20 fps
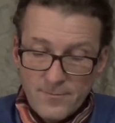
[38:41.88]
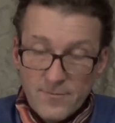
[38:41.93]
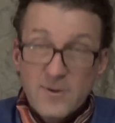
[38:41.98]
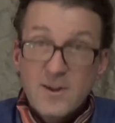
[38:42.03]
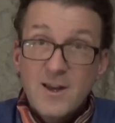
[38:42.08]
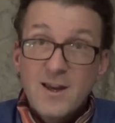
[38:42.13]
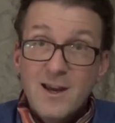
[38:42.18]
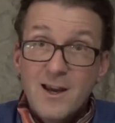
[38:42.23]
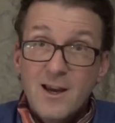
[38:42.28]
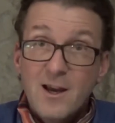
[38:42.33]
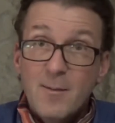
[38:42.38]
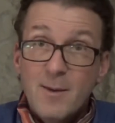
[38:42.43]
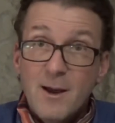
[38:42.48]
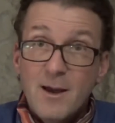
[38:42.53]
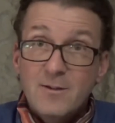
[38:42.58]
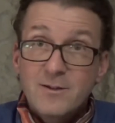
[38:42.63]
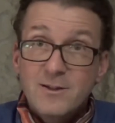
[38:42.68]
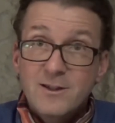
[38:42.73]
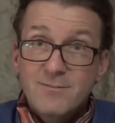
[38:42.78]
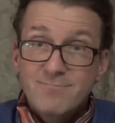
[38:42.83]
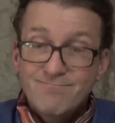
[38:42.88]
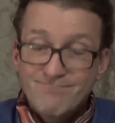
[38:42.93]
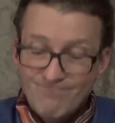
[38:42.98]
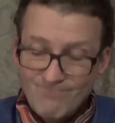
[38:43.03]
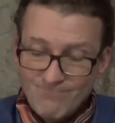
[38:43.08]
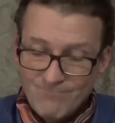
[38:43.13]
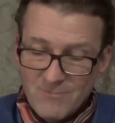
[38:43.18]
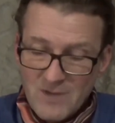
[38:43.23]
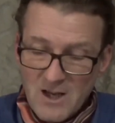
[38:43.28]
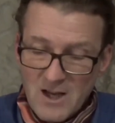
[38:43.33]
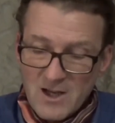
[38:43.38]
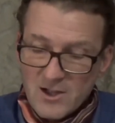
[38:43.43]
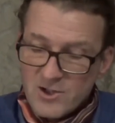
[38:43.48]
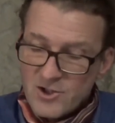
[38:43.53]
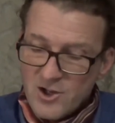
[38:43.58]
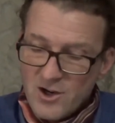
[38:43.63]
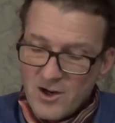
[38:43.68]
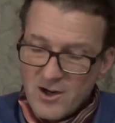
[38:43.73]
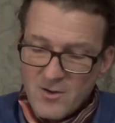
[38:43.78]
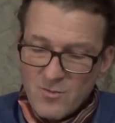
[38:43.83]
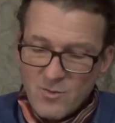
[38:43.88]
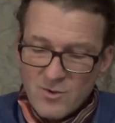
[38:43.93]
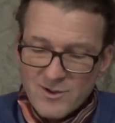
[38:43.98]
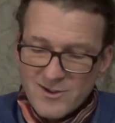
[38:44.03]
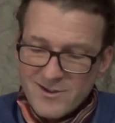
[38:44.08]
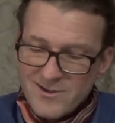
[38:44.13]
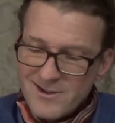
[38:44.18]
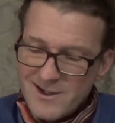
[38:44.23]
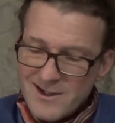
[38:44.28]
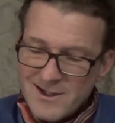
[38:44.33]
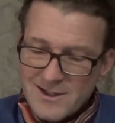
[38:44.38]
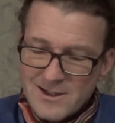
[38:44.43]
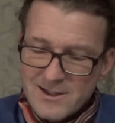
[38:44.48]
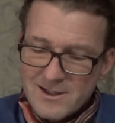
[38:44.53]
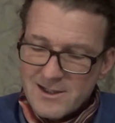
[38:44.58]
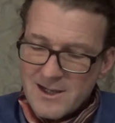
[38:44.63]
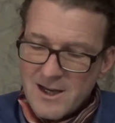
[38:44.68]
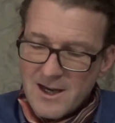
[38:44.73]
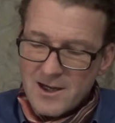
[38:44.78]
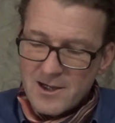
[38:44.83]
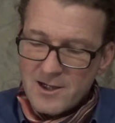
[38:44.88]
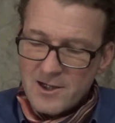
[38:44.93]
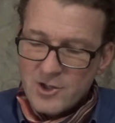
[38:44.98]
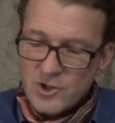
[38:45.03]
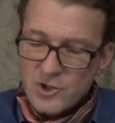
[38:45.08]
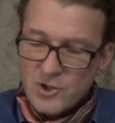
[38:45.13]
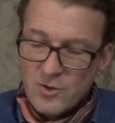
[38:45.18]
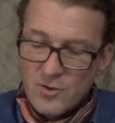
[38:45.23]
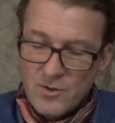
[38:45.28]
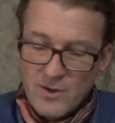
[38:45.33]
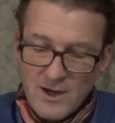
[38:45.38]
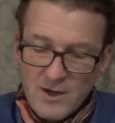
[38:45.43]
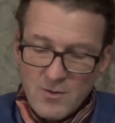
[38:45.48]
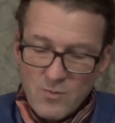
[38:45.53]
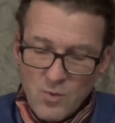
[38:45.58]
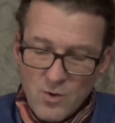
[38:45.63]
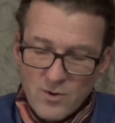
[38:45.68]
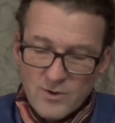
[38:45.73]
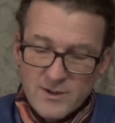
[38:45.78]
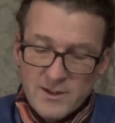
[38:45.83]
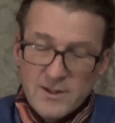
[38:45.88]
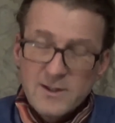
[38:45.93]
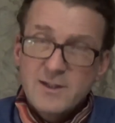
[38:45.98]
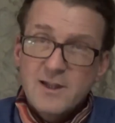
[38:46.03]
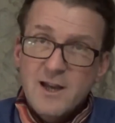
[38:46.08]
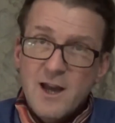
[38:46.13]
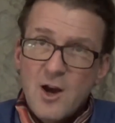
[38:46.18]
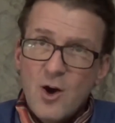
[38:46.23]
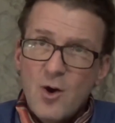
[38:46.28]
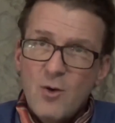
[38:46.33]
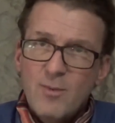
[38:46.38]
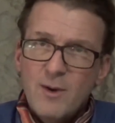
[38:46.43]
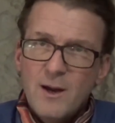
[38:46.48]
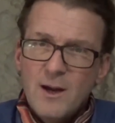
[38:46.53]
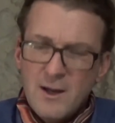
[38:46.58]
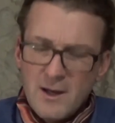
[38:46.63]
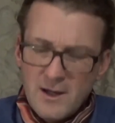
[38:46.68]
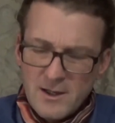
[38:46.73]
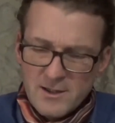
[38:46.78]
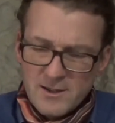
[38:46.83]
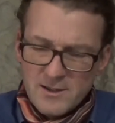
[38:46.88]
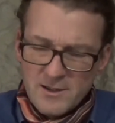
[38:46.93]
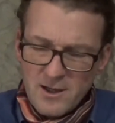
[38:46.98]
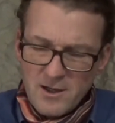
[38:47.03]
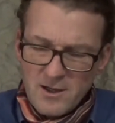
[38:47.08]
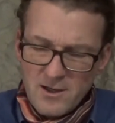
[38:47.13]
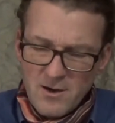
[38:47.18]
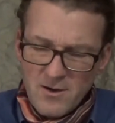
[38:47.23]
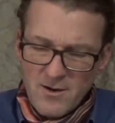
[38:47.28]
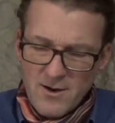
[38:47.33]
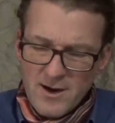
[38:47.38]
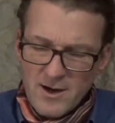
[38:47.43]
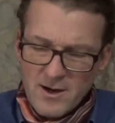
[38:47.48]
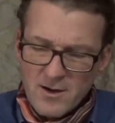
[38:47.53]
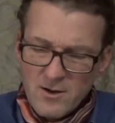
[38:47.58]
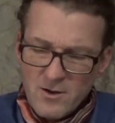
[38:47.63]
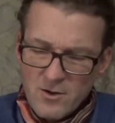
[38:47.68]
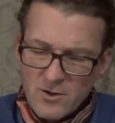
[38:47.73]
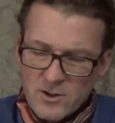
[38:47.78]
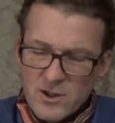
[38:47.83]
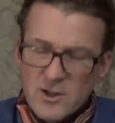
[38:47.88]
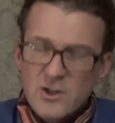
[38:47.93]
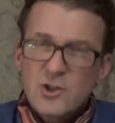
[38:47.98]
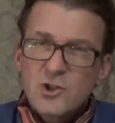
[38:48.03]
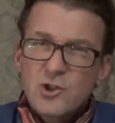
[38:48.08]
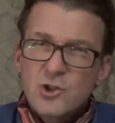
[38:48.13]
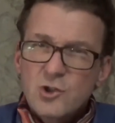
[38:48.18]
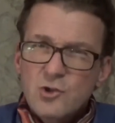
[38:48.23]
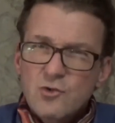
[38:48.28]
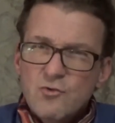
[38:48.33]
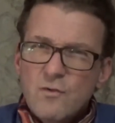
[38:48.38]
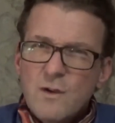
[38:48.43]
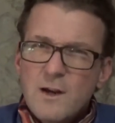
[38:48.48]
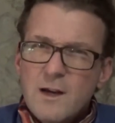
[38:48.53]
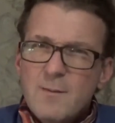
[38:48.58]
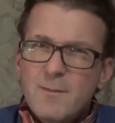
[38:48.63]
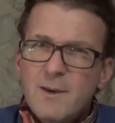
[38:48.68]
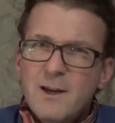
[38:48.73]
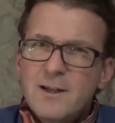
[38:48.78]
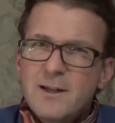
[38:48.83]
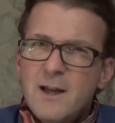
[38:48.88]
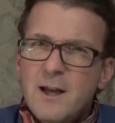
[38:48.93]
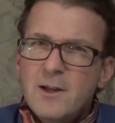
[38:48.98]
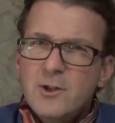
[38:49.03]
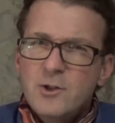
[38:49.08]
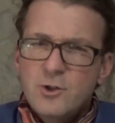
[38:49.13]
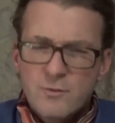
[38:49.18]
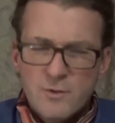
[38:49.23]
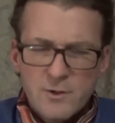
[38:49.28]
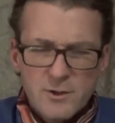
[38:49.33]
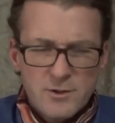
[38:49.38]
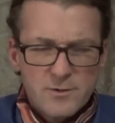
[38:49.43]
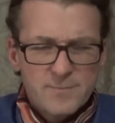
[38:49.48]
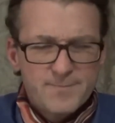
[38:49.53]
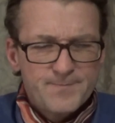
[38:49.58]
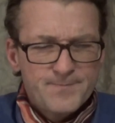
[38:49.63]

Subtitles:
Thinking about it, Charlie wasn't exactly sure he wanted to help, as the lion looked extremely dangerous.